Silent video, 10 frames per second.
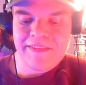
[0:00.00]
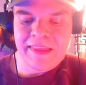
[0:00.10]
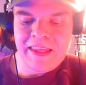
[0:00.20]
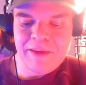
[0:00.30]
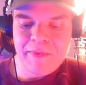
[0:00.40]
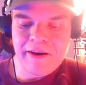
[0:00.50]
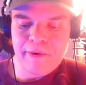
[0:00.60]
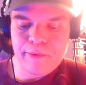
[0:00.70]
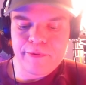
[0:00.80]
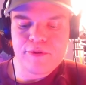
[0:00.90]
theme and
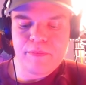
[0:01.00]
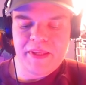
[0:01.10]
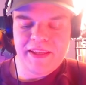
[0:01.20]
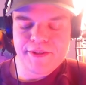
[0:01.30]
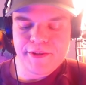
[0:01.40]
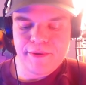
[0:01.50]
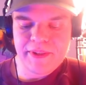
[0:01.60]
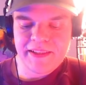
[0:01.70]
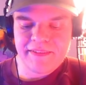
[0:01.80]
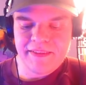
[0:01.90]
rules to be so
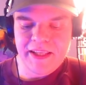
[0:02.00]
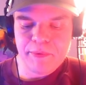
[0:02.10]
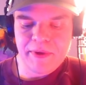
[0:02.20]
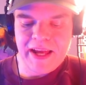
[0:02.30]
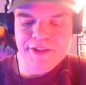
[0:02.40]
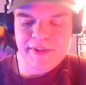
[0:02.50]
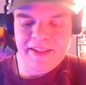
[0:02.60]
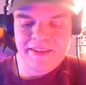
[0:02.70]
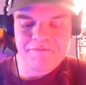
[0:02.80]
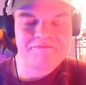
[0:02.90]
that it will actually